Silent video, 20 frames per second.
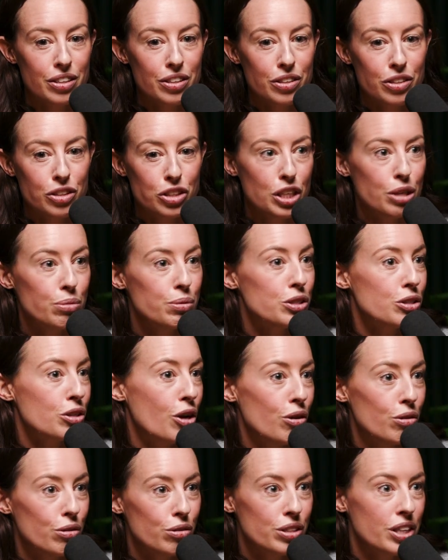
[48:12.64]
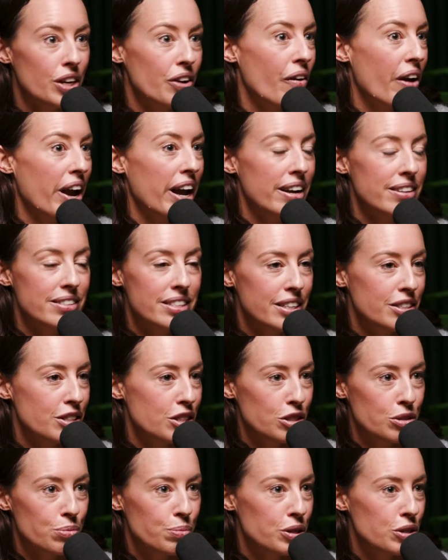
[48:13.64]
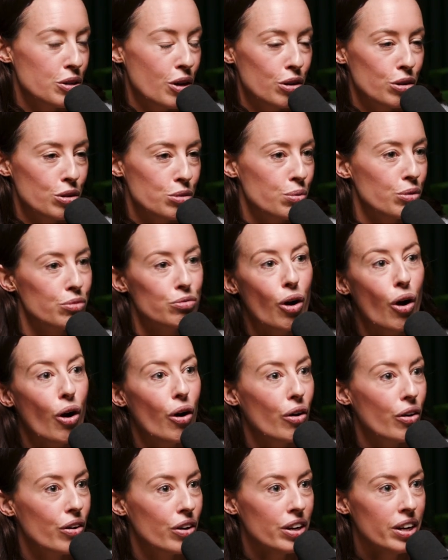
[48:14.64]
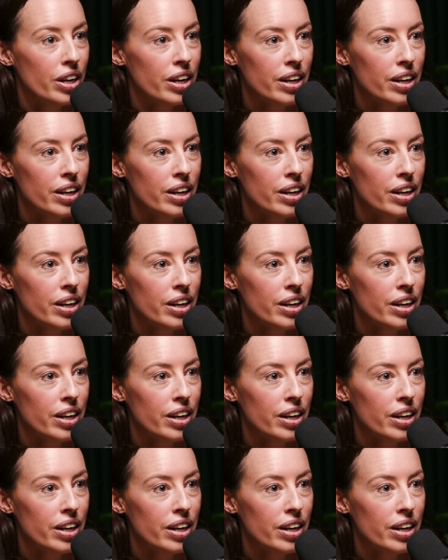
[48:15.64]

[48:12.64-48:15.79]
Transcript: she was told and her ancestors were told were wrong.